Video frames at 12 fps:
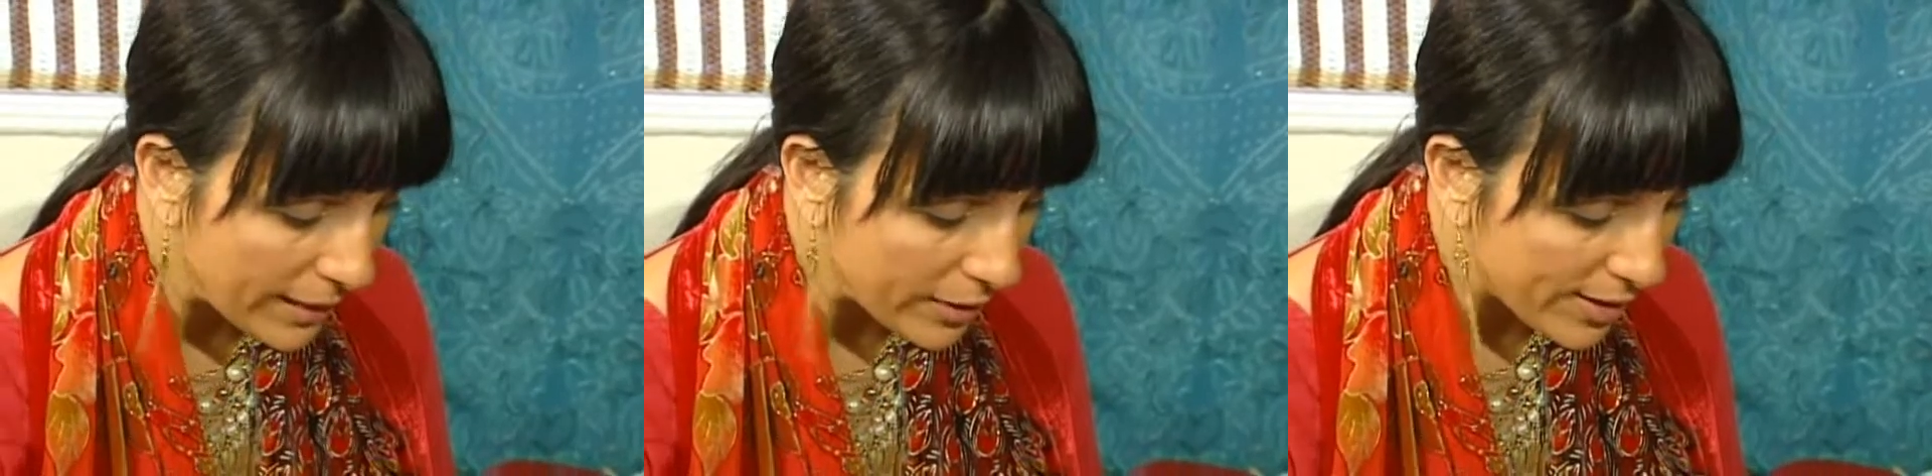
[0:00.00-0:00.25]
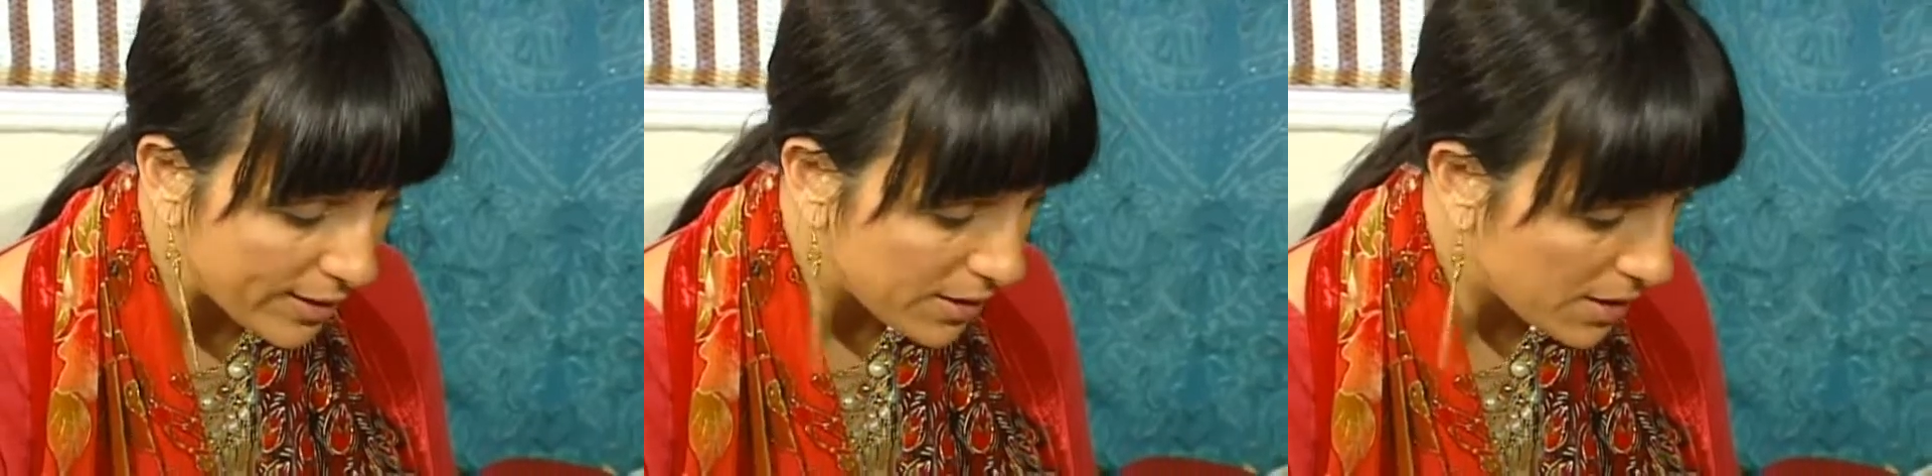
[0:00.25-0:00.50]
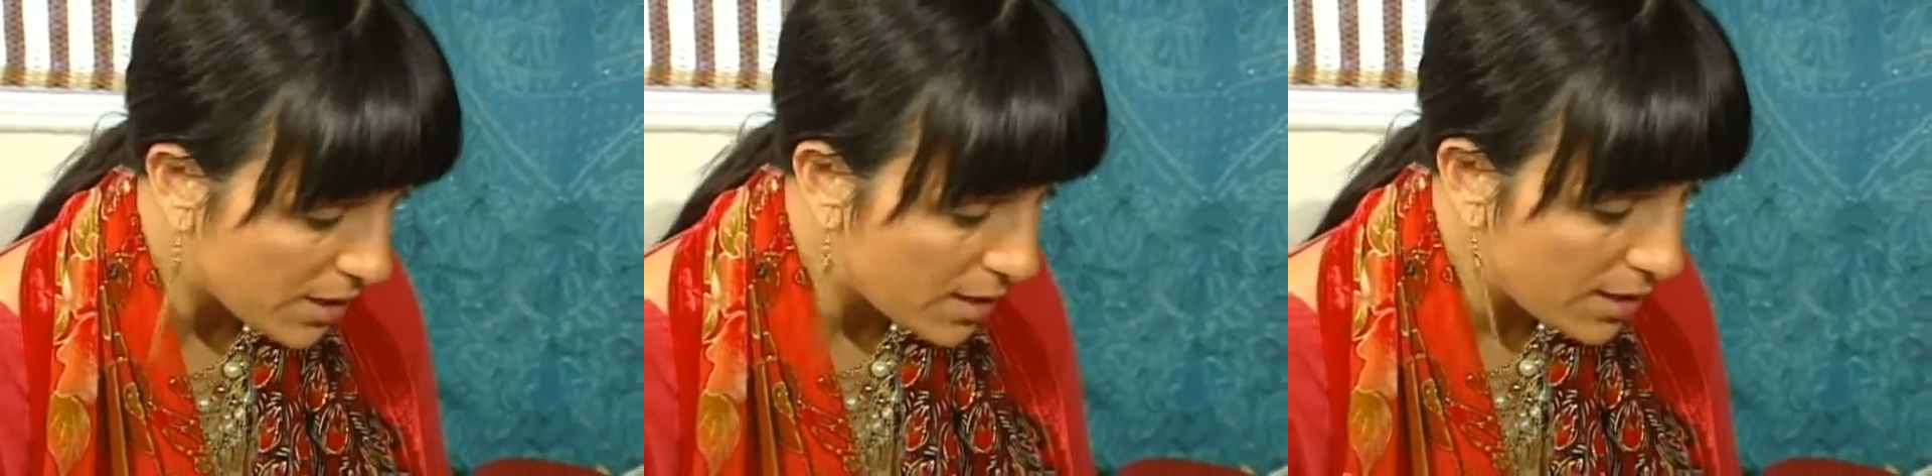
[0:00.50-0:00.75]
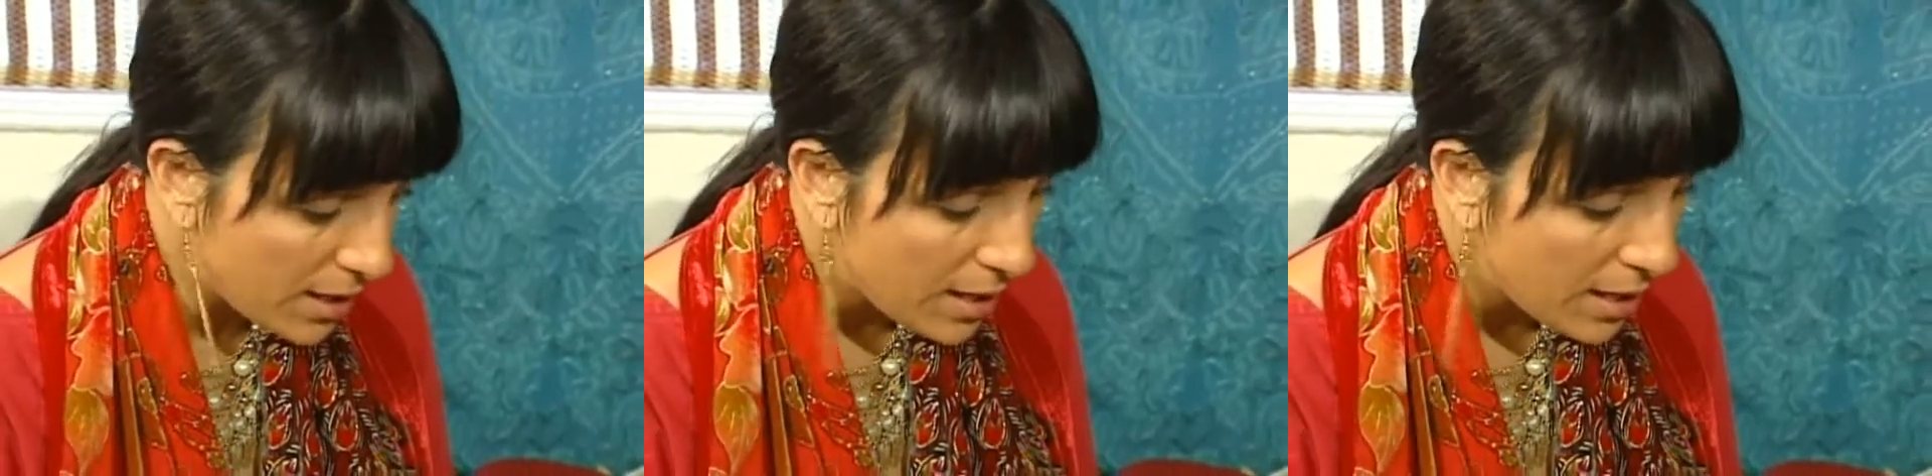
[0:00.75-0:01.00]
when the air hits
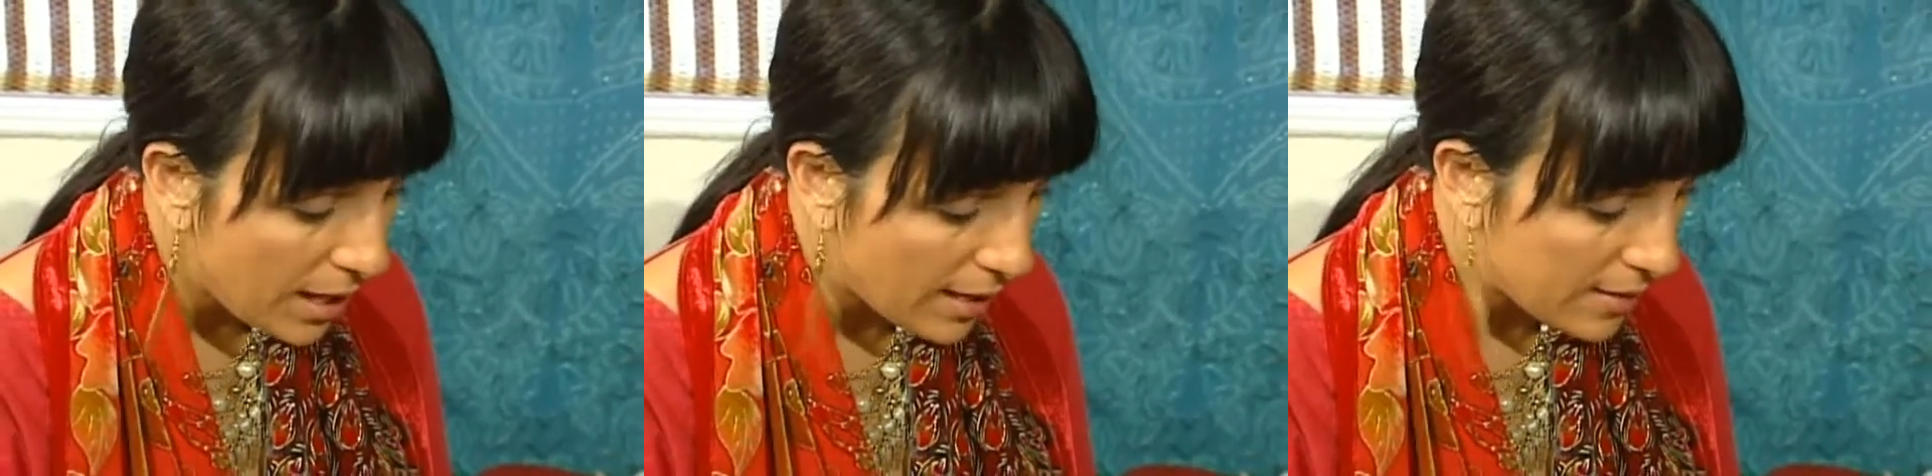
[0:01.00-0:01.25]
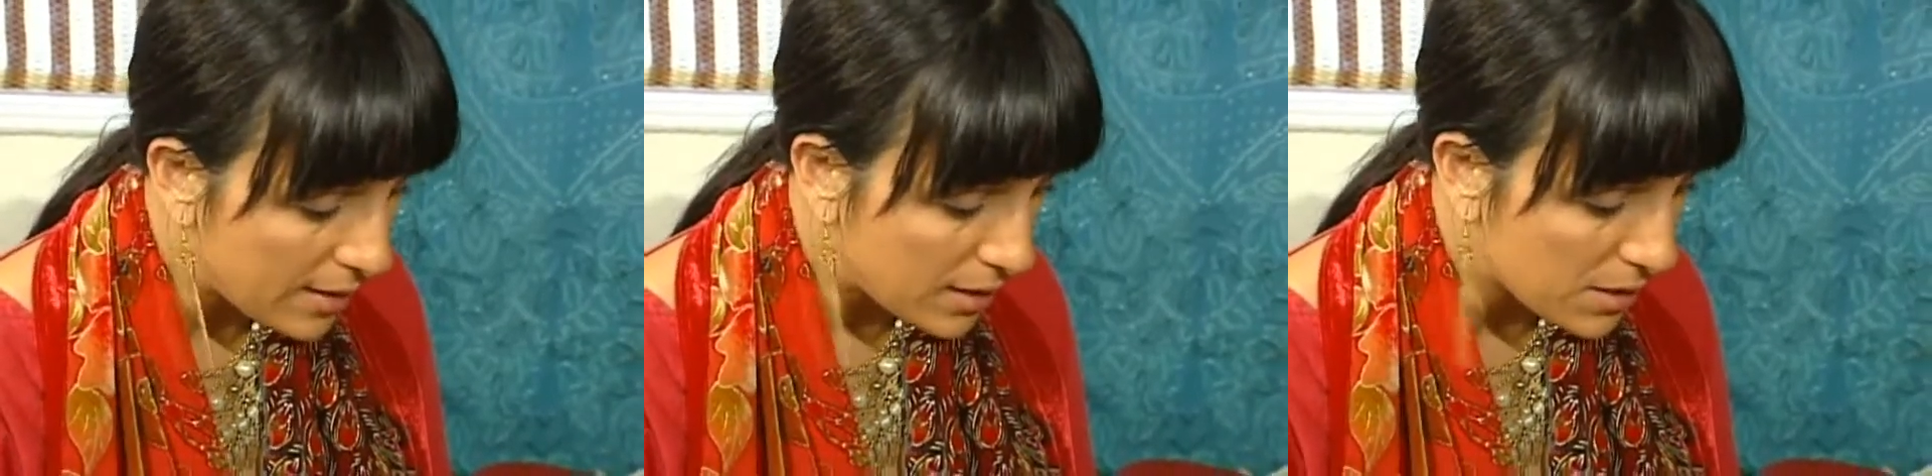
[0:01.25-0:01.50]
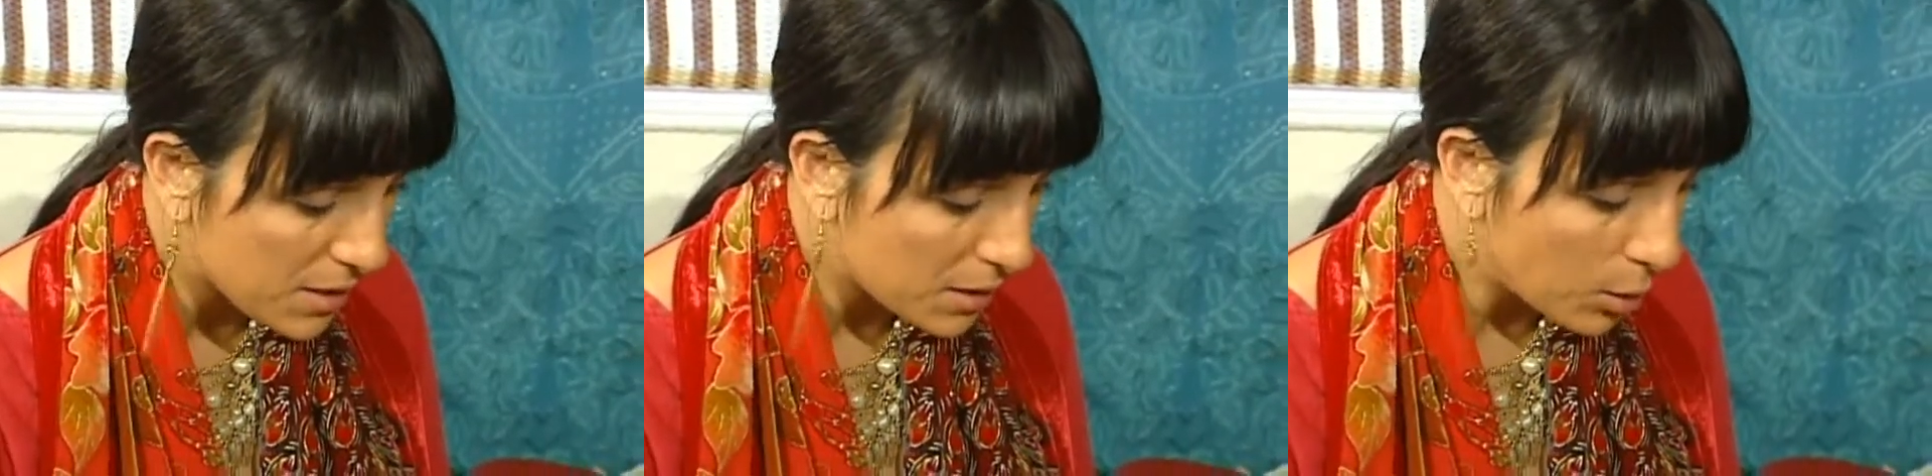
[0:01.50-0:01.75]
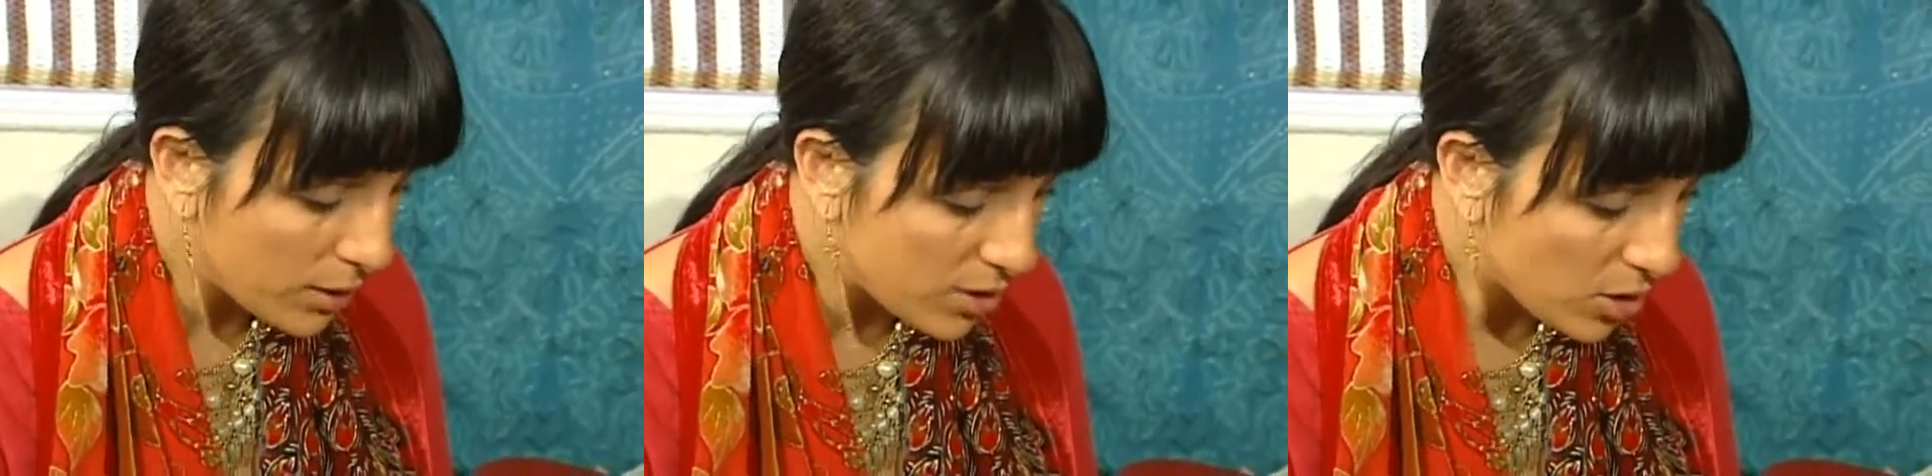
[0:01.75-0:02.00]
it, and then it
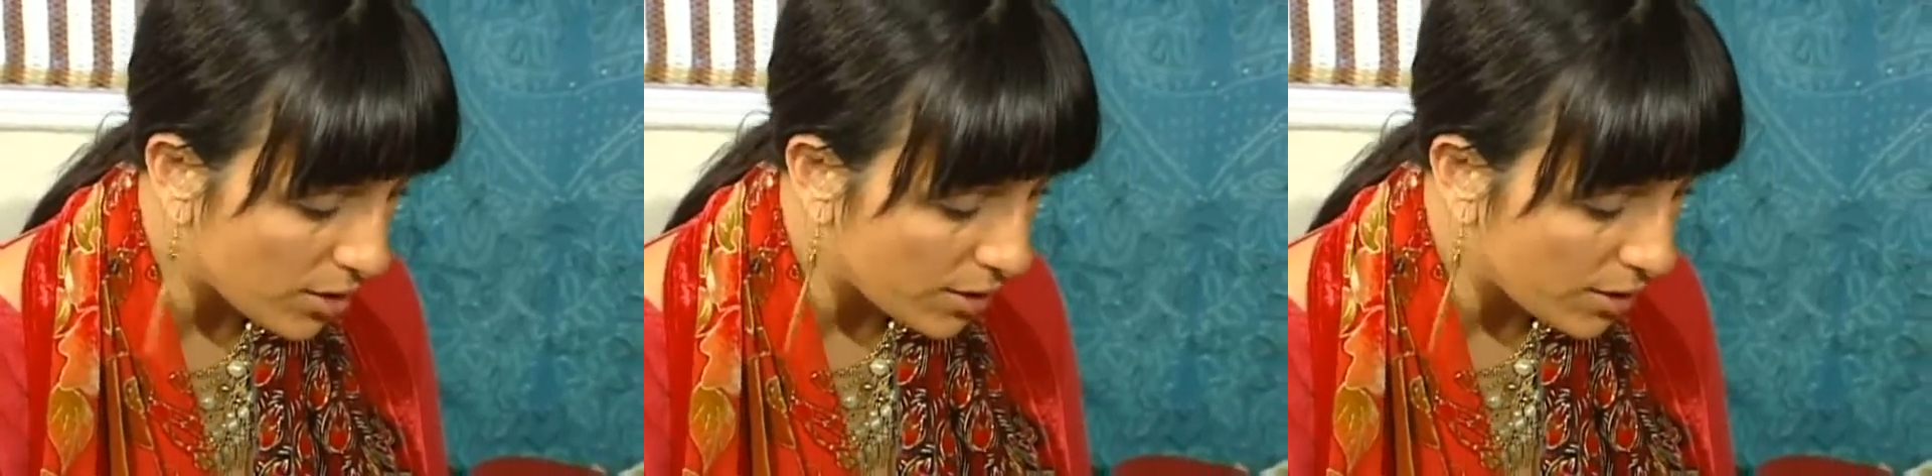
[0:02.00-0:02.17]
slowly